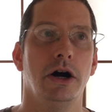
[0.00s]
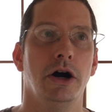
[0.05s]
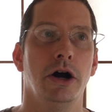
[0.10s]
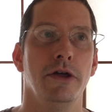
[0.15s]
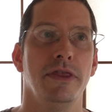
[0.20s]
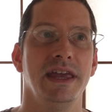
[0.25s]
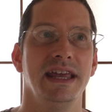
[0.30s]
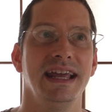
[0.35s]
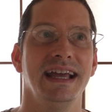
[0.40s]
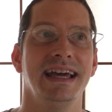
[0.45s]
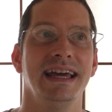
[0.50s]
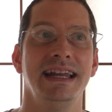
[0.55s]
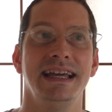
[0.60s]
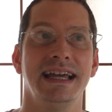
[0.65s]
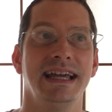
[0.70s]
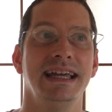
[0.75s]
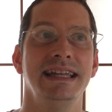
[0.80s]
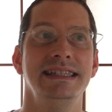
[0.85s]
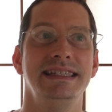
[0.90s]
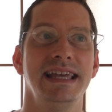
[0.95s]
they going to
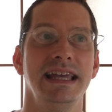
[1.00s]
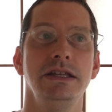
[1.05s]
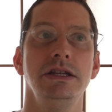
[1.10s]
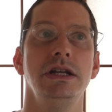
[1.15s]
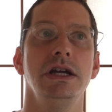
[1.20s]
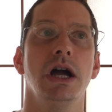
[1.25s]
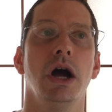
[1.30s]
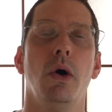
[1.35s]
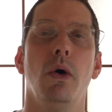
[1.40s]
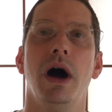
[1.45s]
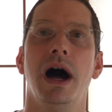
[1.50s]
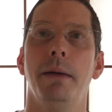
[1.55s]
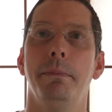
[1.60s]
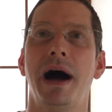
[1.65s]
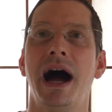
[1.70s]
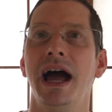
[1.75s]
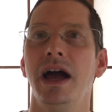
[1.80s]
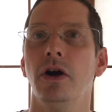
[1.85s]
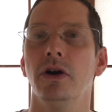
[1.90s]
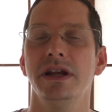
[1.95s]
continue to go up?
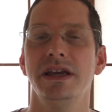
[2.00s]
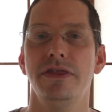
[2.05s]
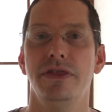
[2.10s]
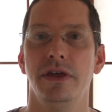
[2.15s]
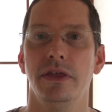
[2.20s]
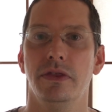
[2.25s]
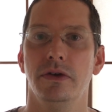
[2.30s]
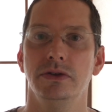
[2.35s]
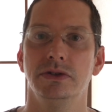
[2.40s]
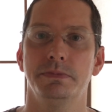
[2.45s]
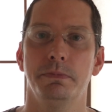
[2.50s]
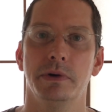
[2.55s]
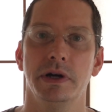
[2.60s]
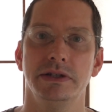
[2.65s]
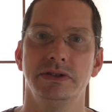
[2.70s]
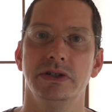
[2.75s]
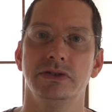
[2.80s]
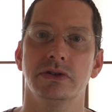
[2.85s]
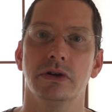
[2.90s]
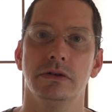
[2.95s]
I already think those
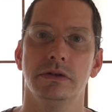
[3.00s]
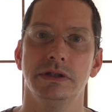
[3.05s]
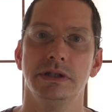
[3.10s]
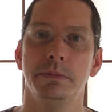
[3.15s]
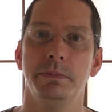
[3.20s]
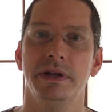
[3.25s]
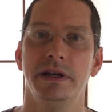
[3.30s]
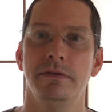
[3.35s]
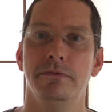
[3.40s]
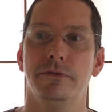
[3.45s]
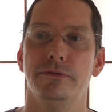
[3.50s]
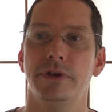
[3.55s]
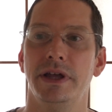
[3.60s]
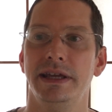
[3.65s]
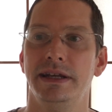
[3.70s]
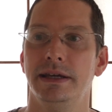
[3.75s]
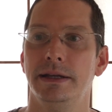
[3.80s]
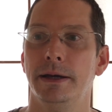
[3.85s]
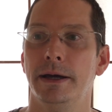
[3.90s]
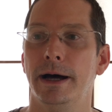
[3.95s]
prices are a little bit
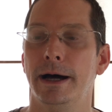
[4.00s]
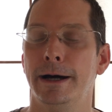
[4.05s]
inflated.